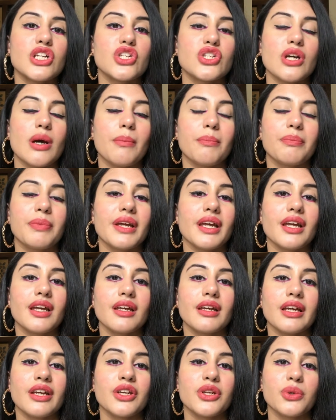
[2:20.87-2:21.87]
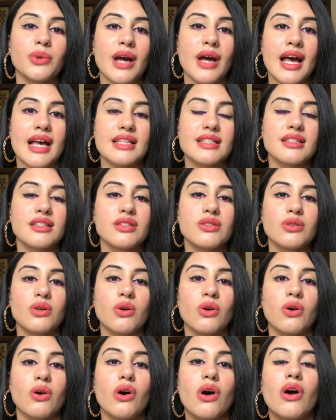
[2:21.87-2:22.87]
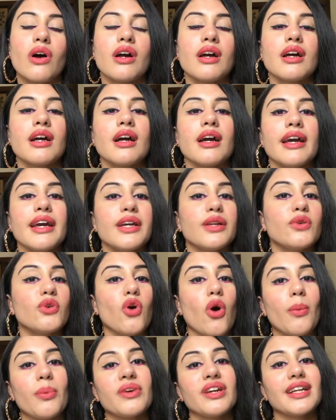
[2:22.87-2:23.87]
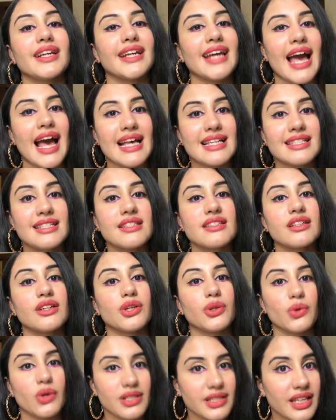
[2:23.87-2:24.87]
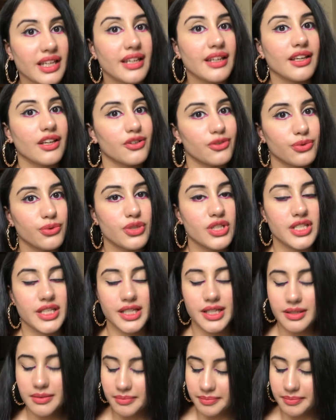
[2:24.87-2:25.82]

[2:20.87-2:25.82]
jumping into acids or incorporating acids into a skincare routine.